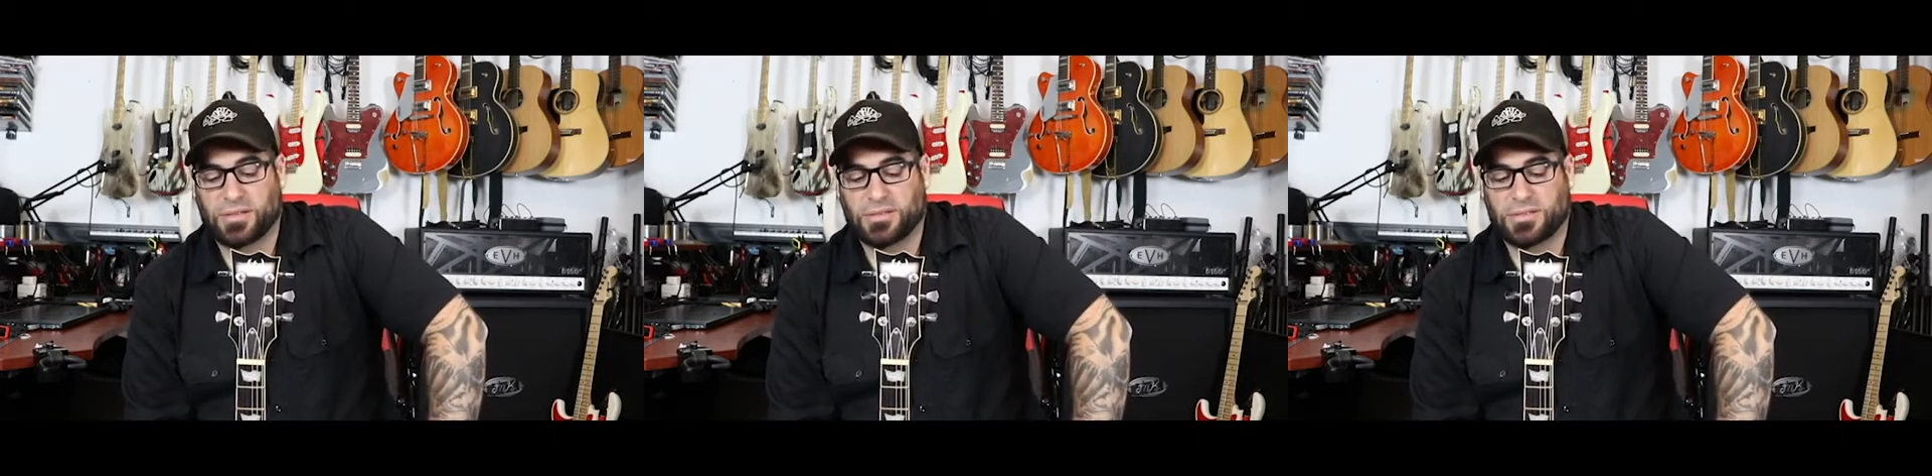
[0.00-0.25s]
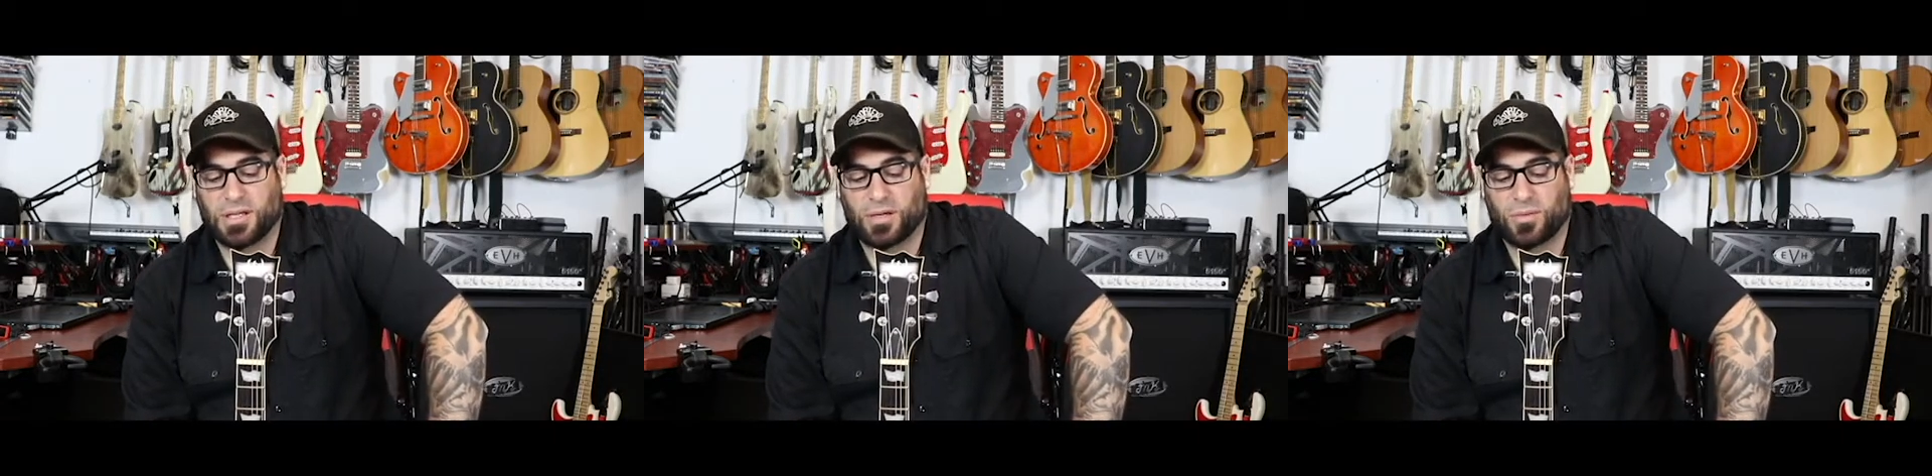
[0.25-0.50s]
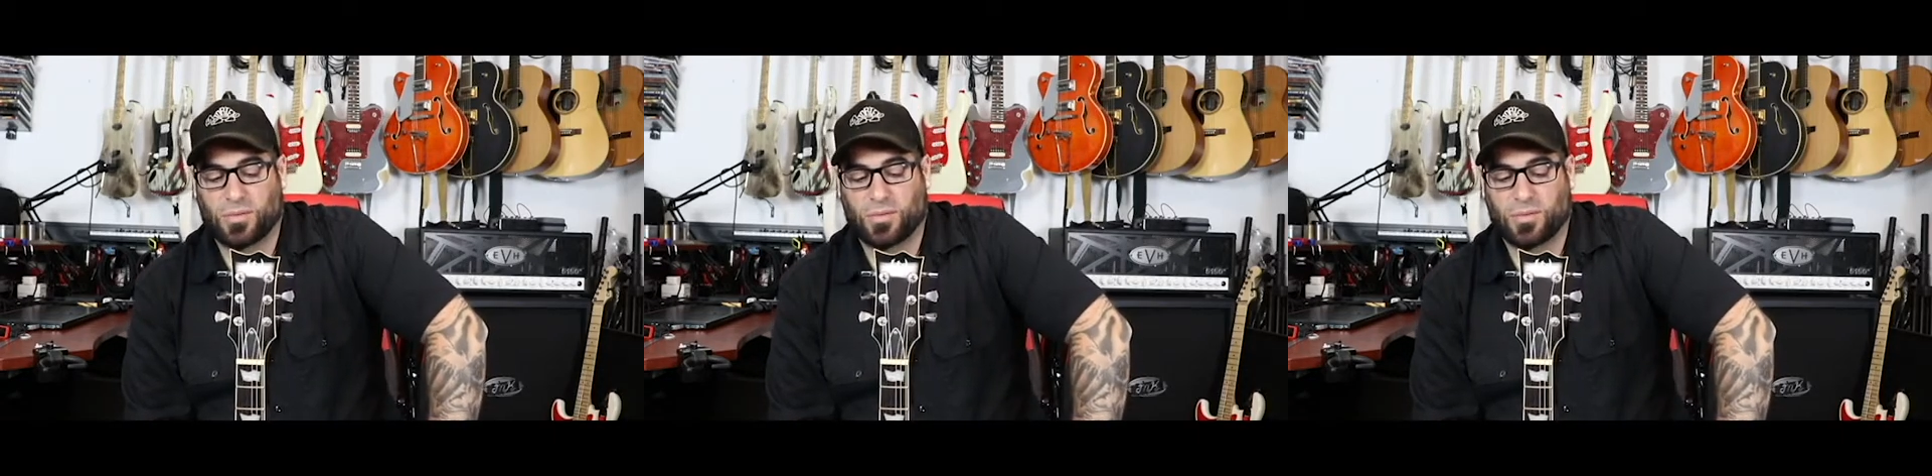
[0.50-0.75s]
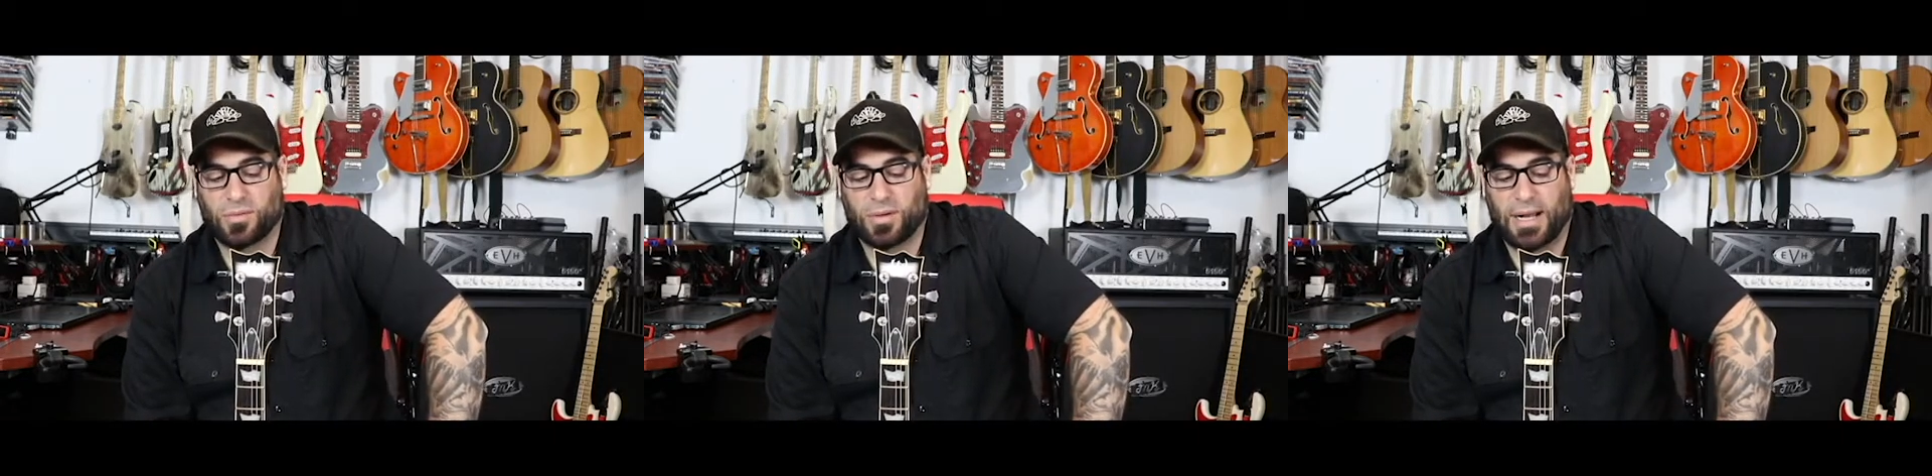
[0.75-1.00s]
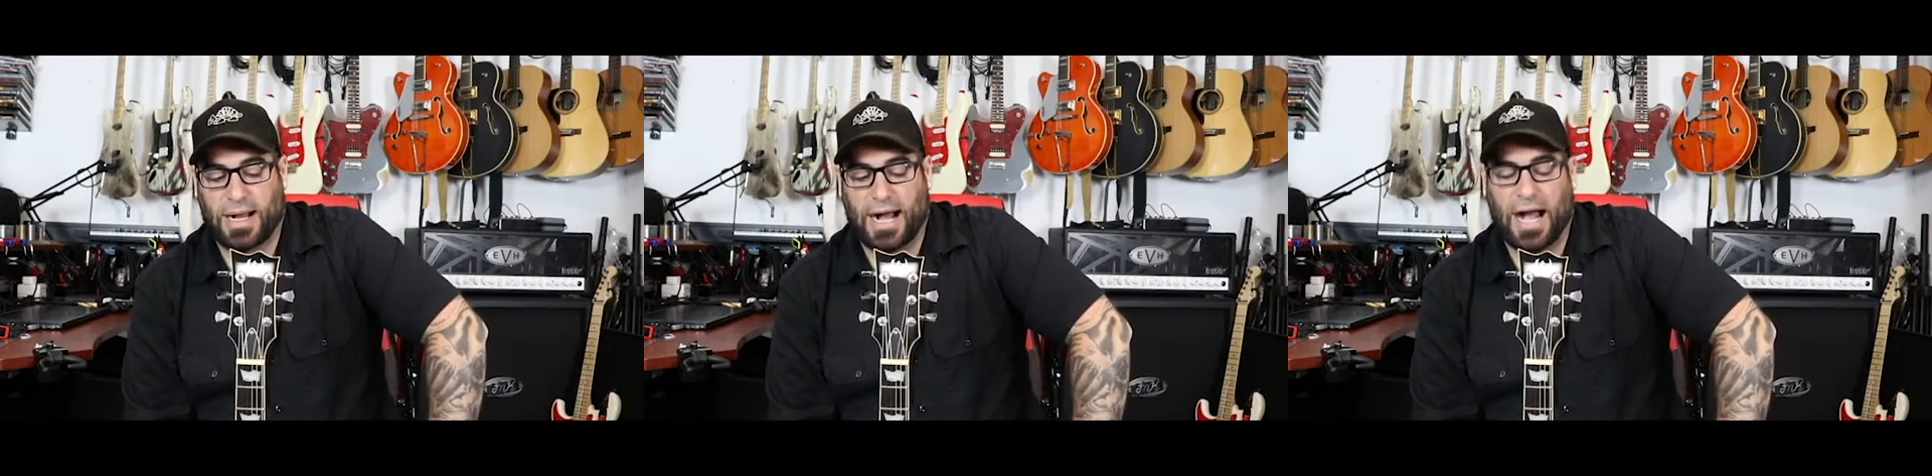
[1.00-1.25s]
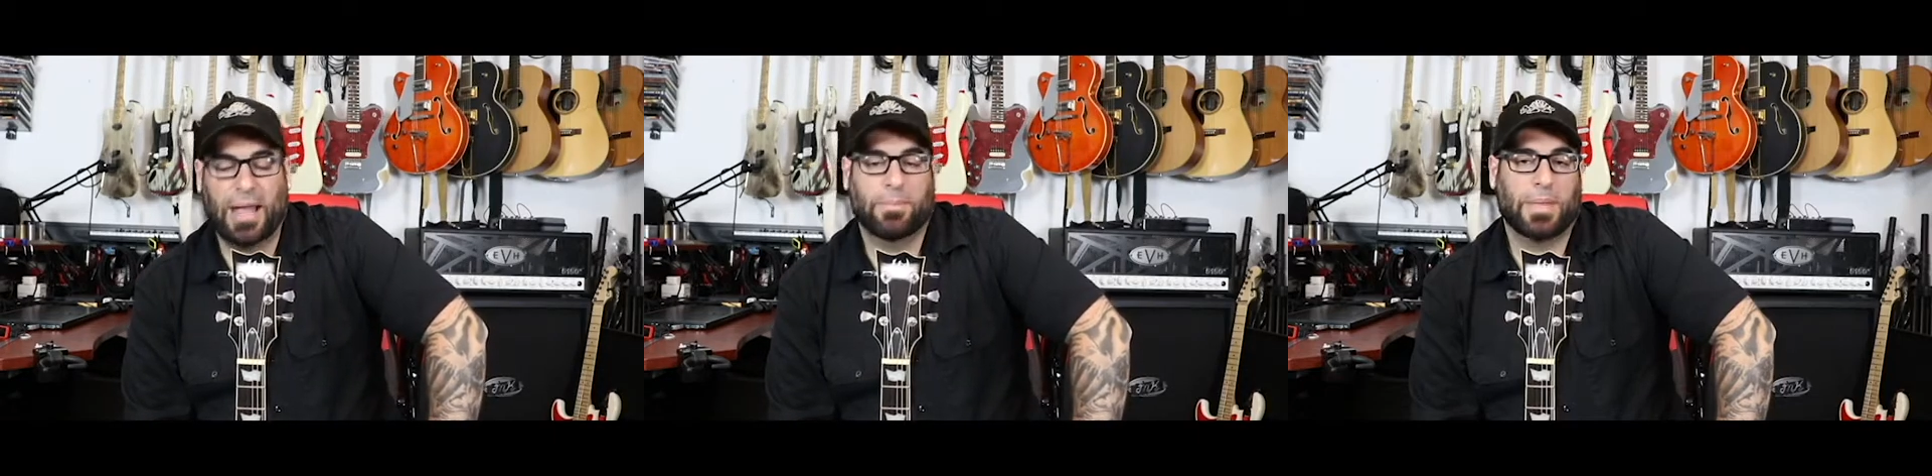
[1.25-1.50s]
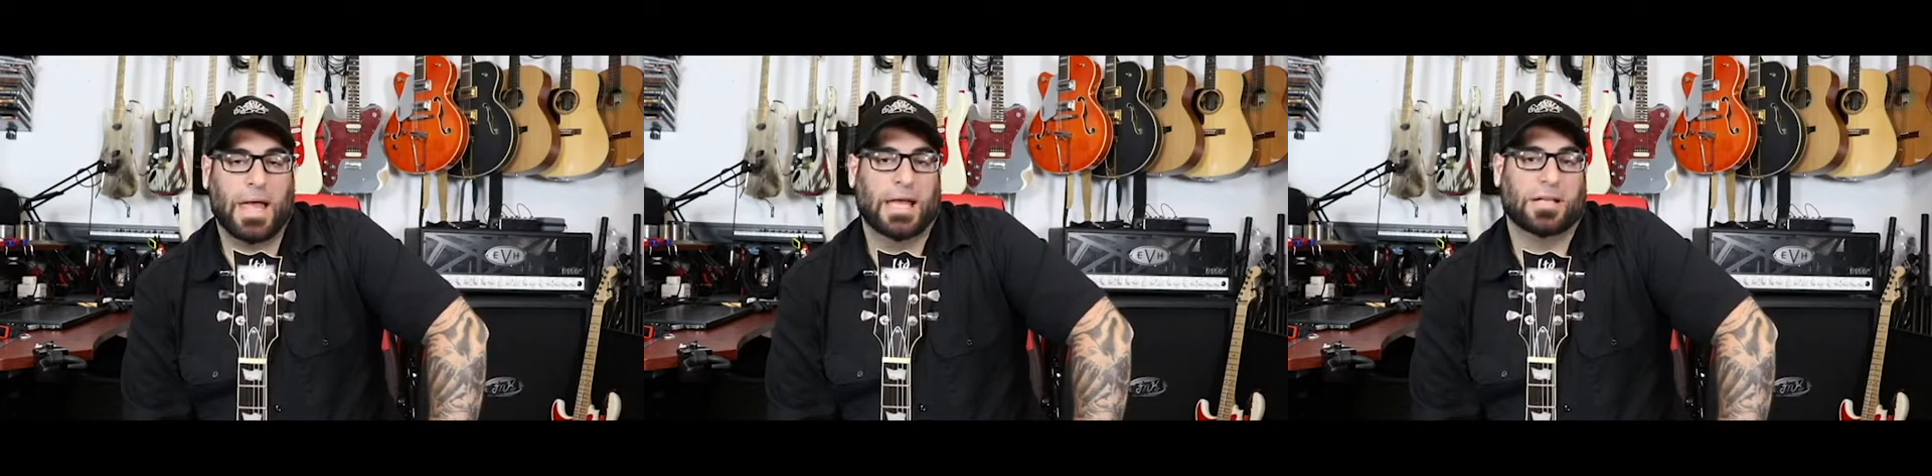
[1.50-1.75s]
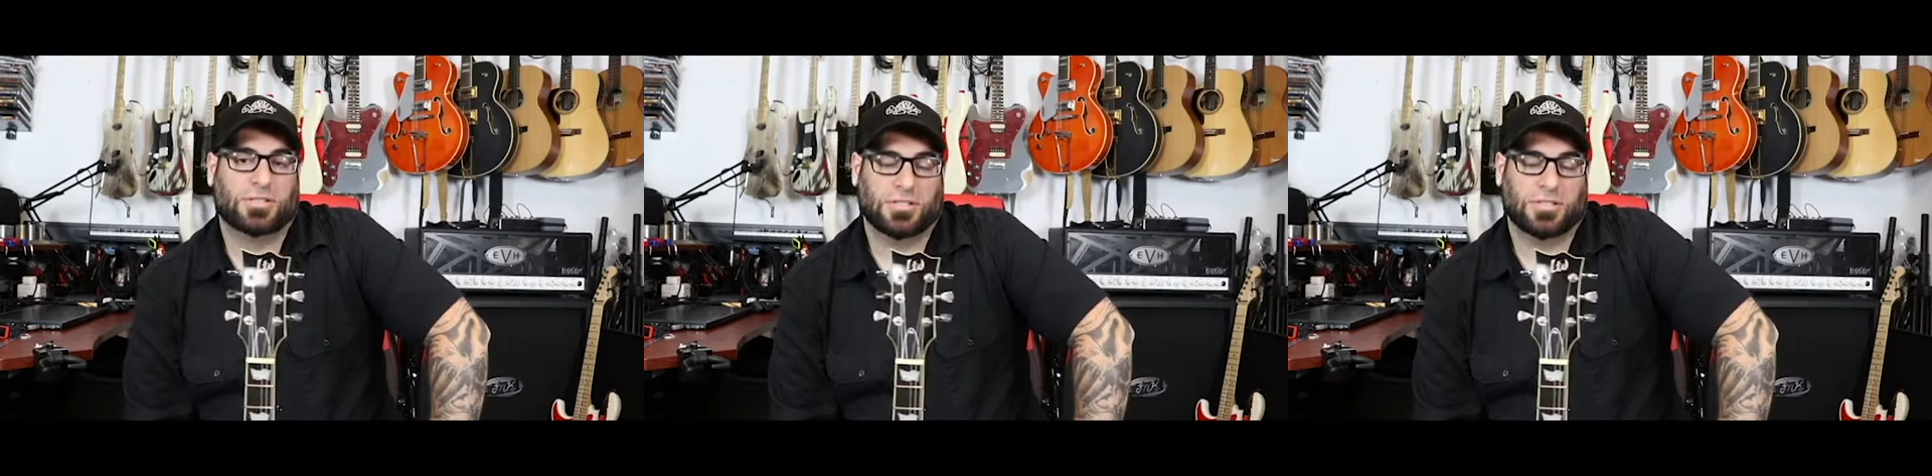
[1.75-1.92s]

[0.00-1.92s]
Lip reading: So I may,